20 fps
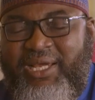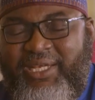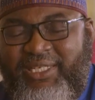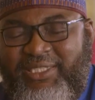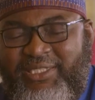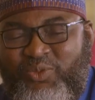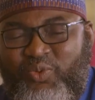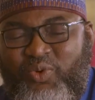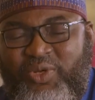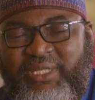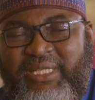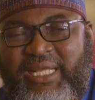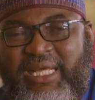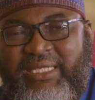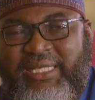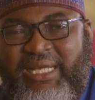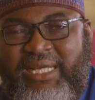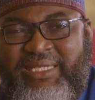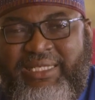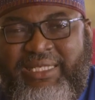He's the one
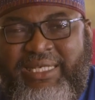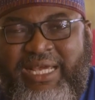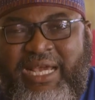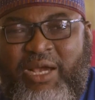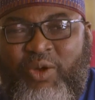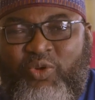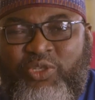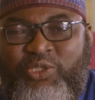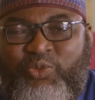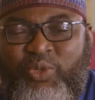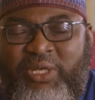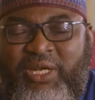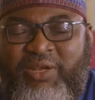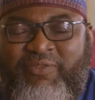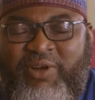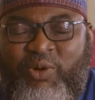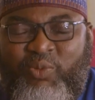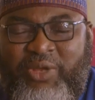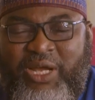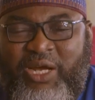that can hear us
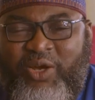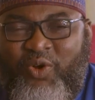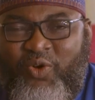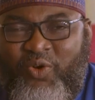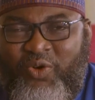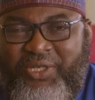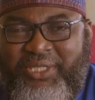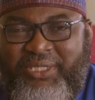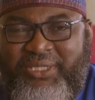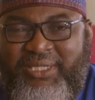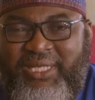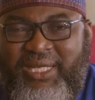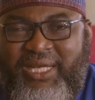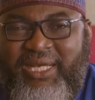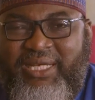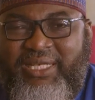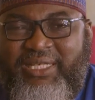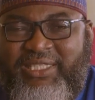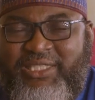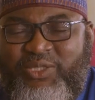whenever we are calling.
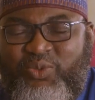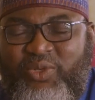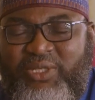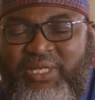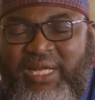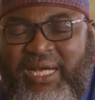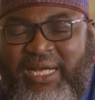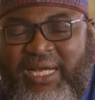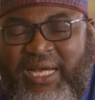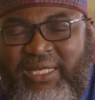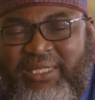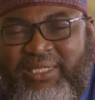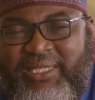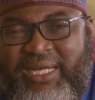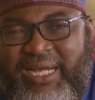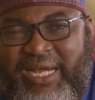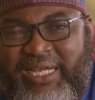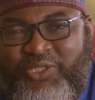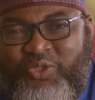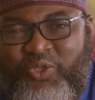He's the one that can
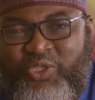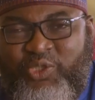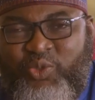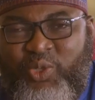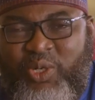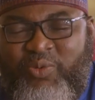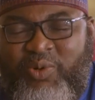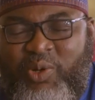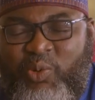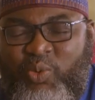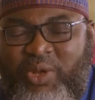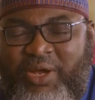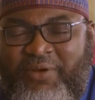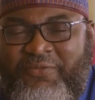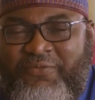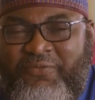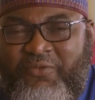catch us whenever we are